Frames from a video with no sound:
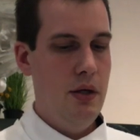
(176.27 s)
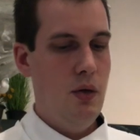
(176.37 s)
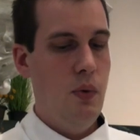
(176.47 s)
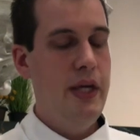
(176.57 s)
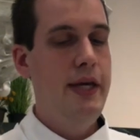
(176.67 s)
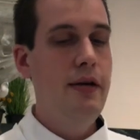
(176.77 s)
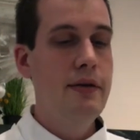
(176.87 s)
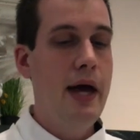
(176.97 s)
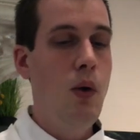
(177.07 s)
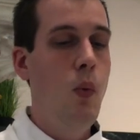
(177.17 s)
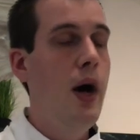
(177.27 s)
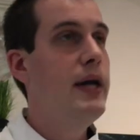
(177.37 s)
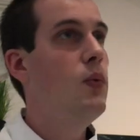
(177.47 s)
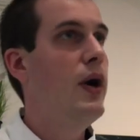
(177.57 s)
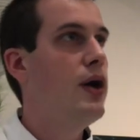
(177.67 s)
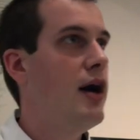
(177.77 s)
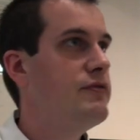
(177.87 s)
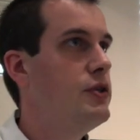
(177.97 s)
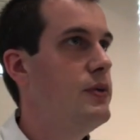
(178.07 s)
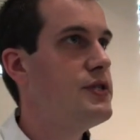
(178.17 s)
We hear that one went off
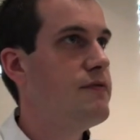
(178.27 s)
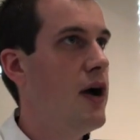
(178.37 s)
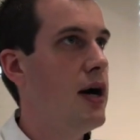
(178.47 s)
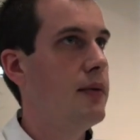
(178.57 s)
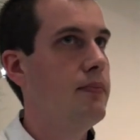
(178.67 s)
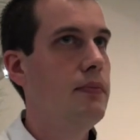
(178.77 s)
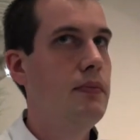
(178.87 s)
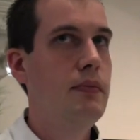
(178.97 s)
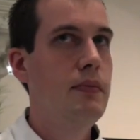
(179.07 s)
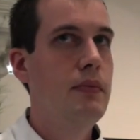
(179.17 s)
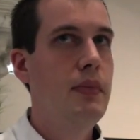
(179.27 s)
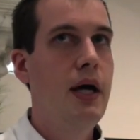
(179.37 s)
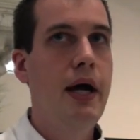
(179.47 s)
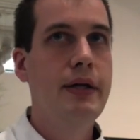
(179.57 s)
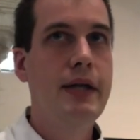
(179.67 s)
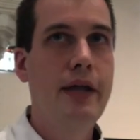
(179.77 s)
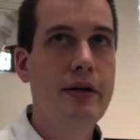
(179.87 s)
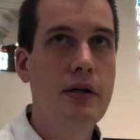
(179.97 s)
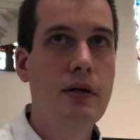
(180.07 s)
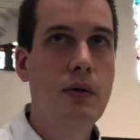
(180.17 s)
to his farm,
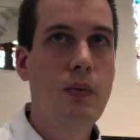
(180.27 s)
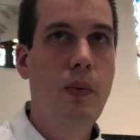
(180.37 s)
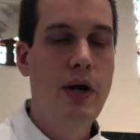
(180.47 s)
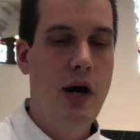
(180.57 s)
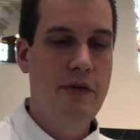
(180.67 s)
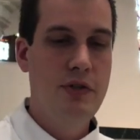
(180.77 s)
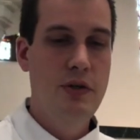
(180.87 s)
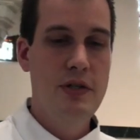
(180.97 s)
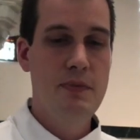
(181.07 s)
another went off to his